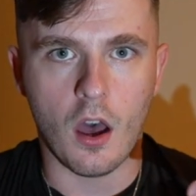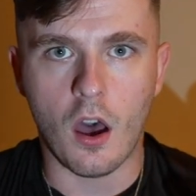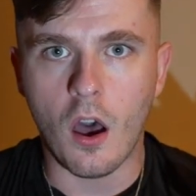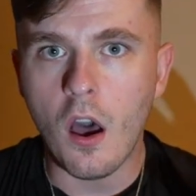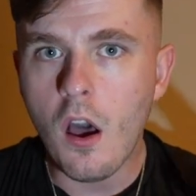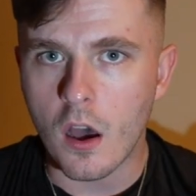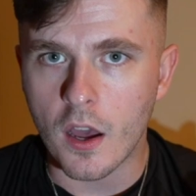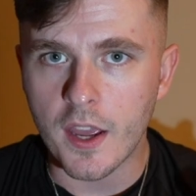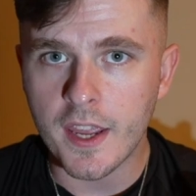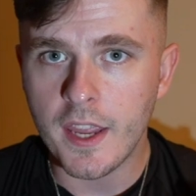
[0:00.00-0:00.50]

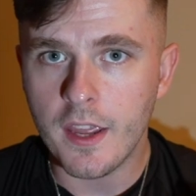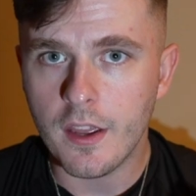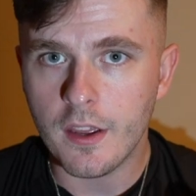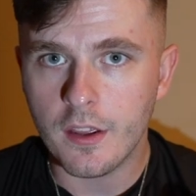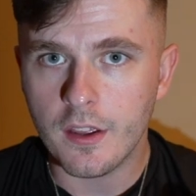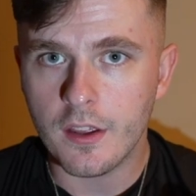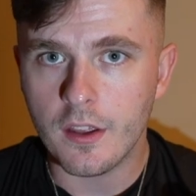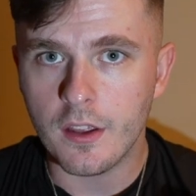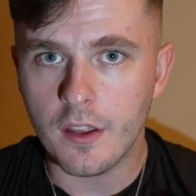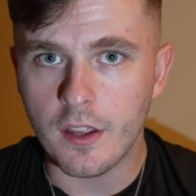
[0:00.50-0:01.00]
I
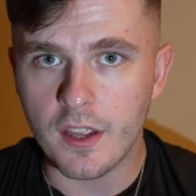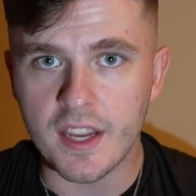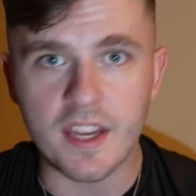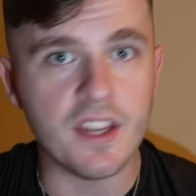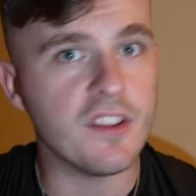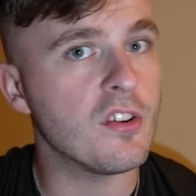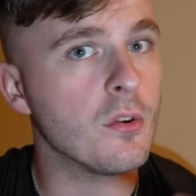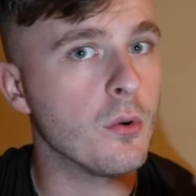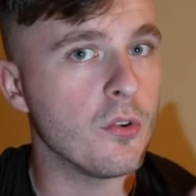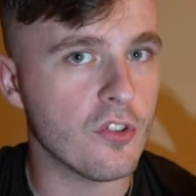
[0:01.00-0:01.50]

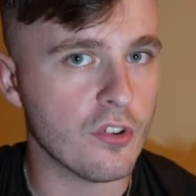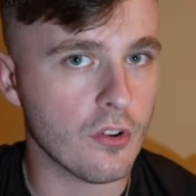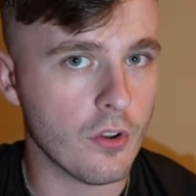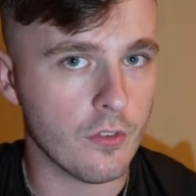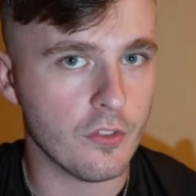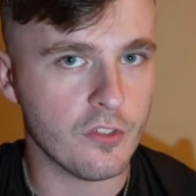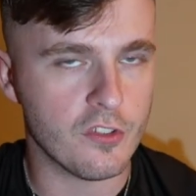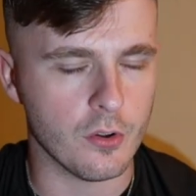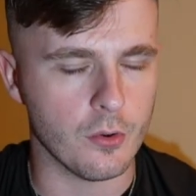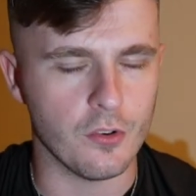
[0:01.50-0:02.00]
eat
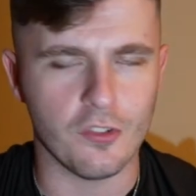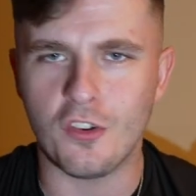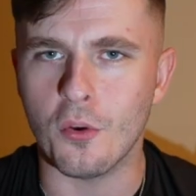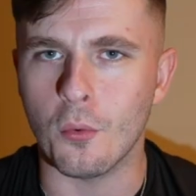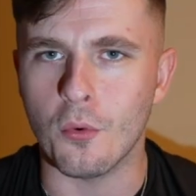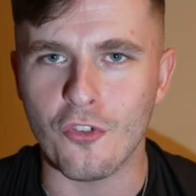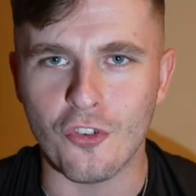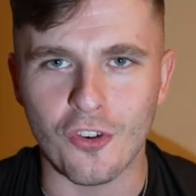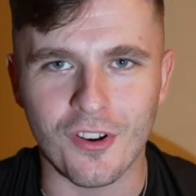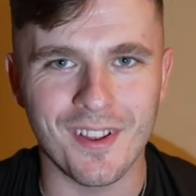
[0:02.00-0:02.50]

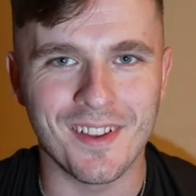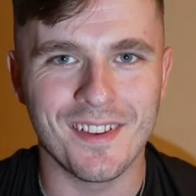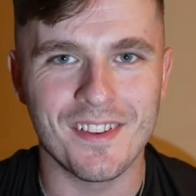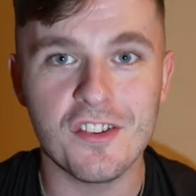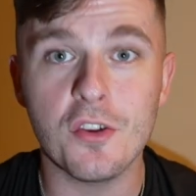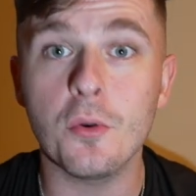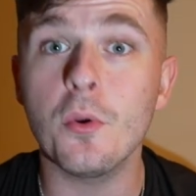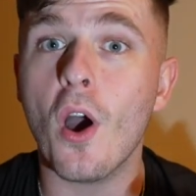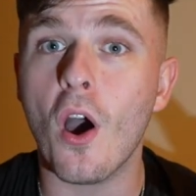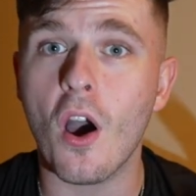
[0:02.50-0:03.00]

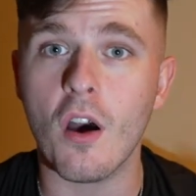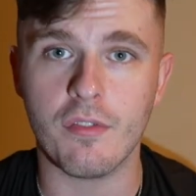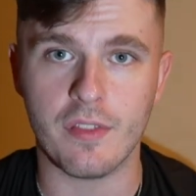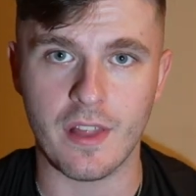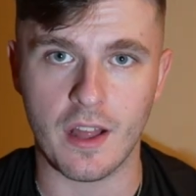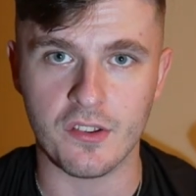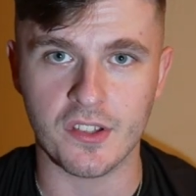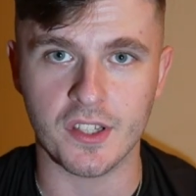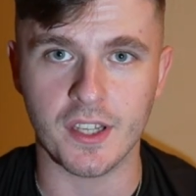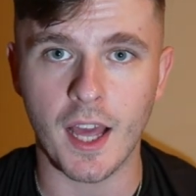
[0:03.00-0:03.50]

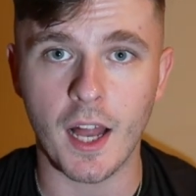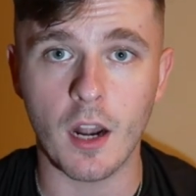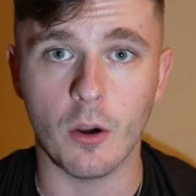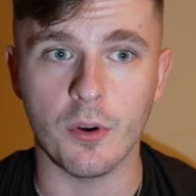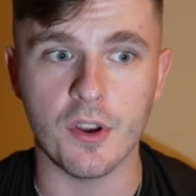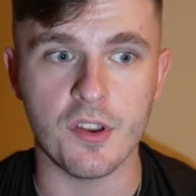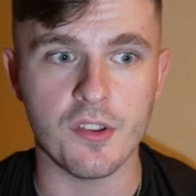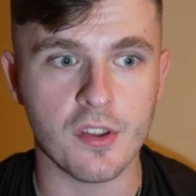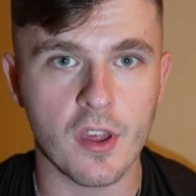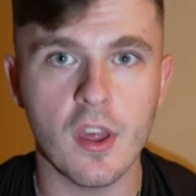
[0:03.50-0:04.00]
2,500
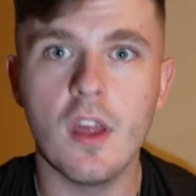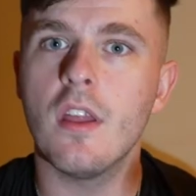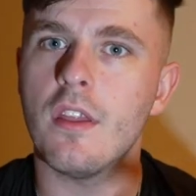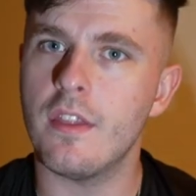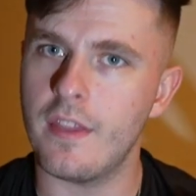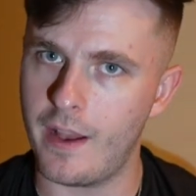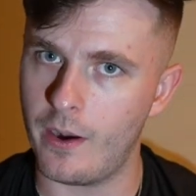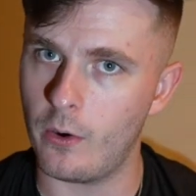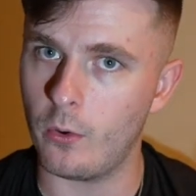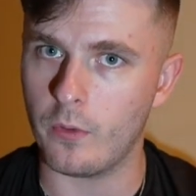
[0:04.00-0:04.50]
calories,
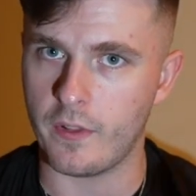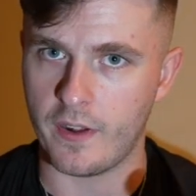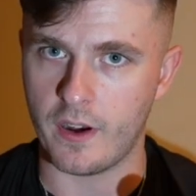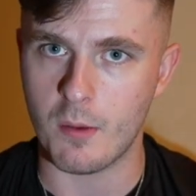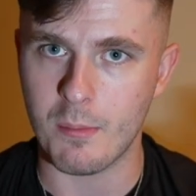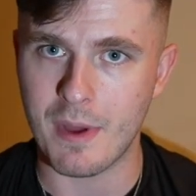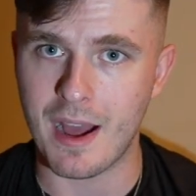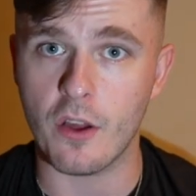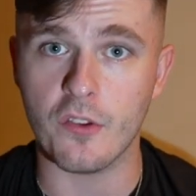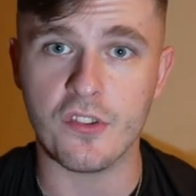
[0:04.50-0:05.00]
there or
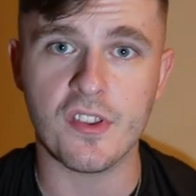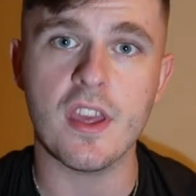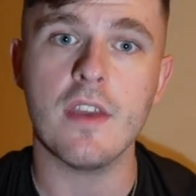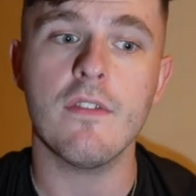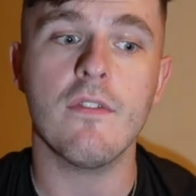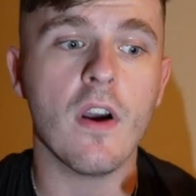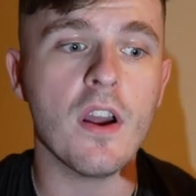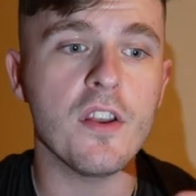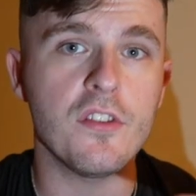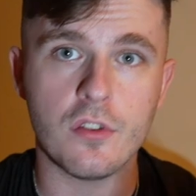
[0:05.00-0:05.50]
thereabouts.
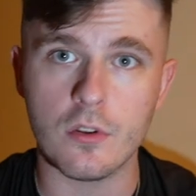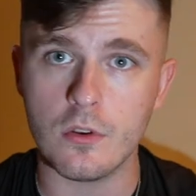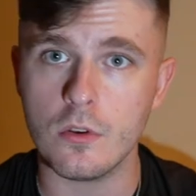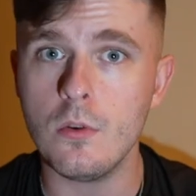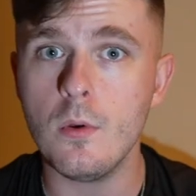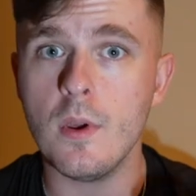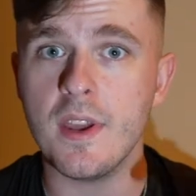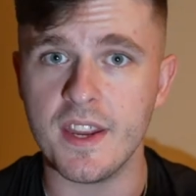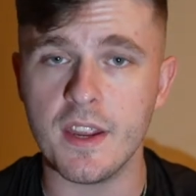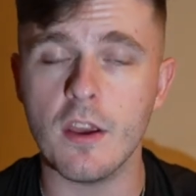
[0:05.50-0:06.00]
If I
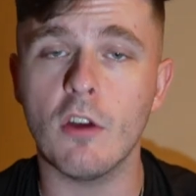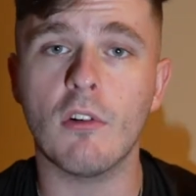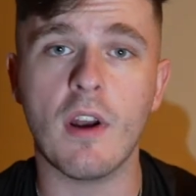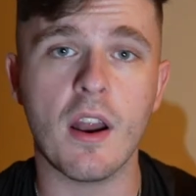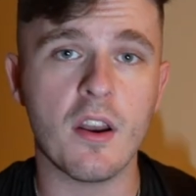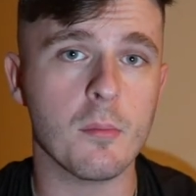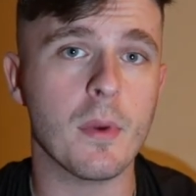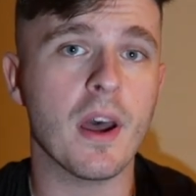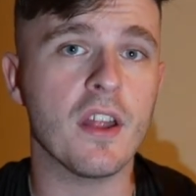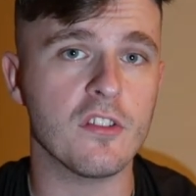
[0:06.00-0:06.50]
do eat
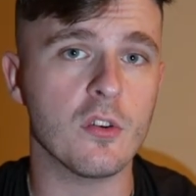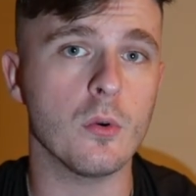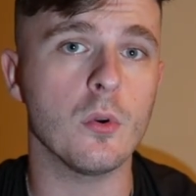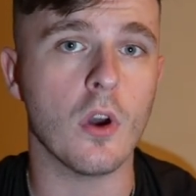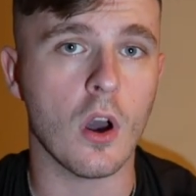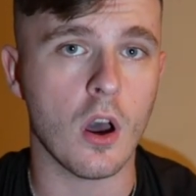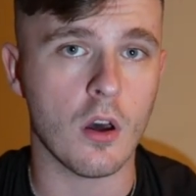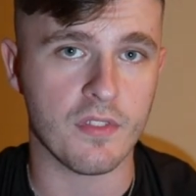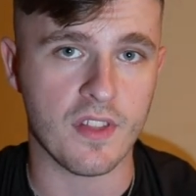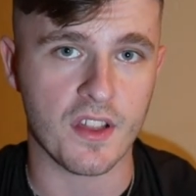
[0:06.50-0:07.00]
around about
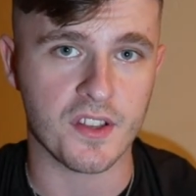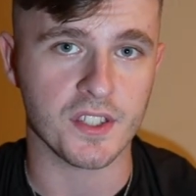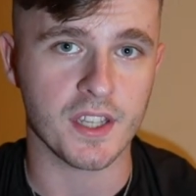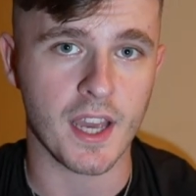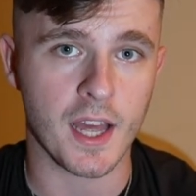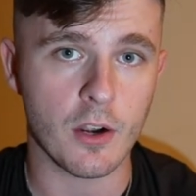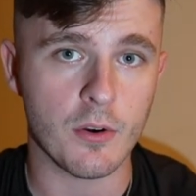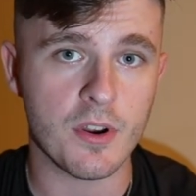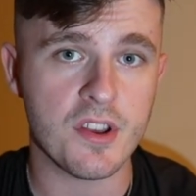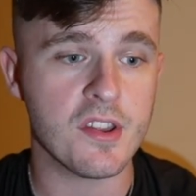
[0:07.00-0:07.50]
2,500
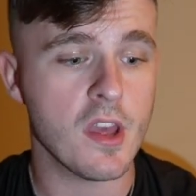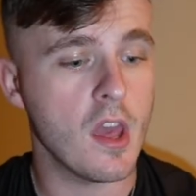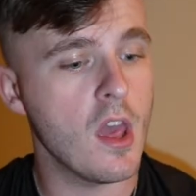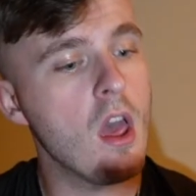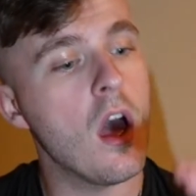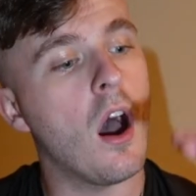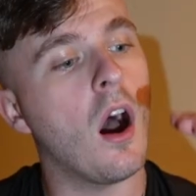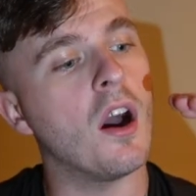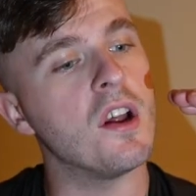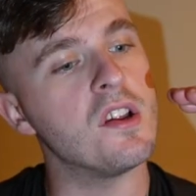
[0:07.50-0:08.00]
calories,
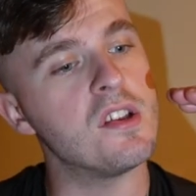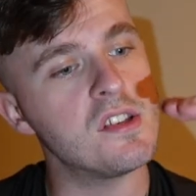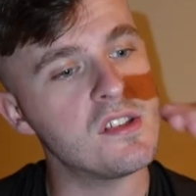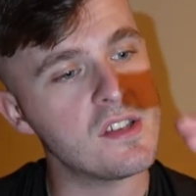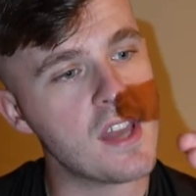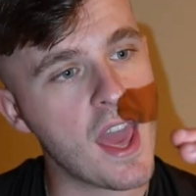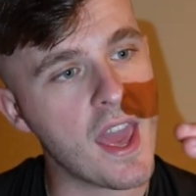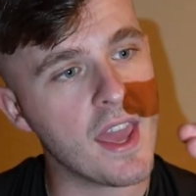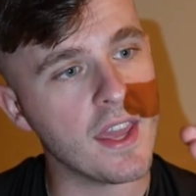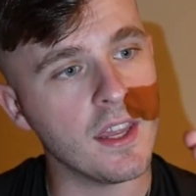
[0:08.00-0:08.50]
I
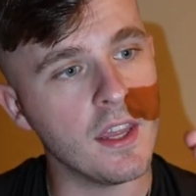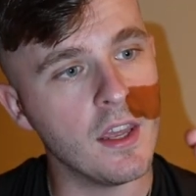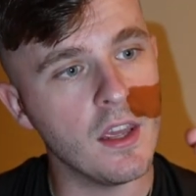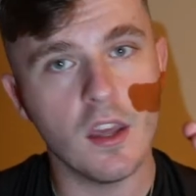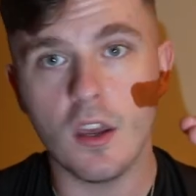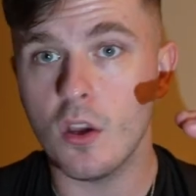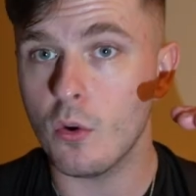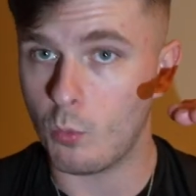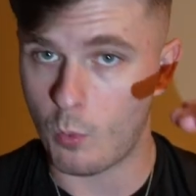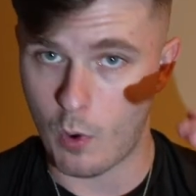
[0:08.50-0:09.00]
stay
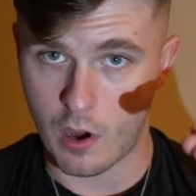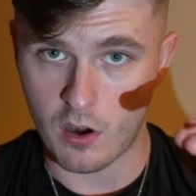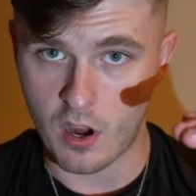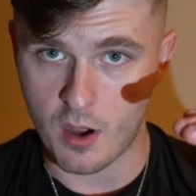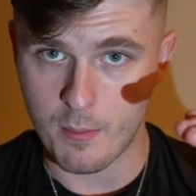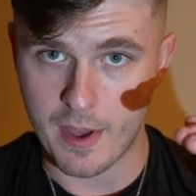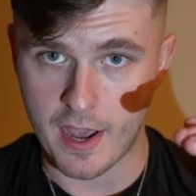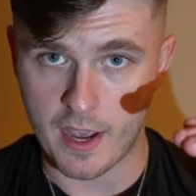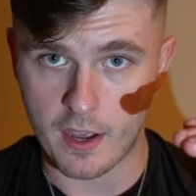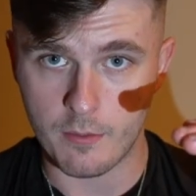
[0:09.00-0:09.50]
where
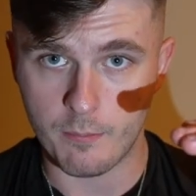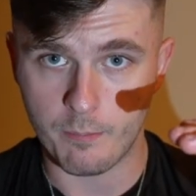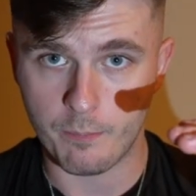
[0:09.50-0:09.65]
I'm at.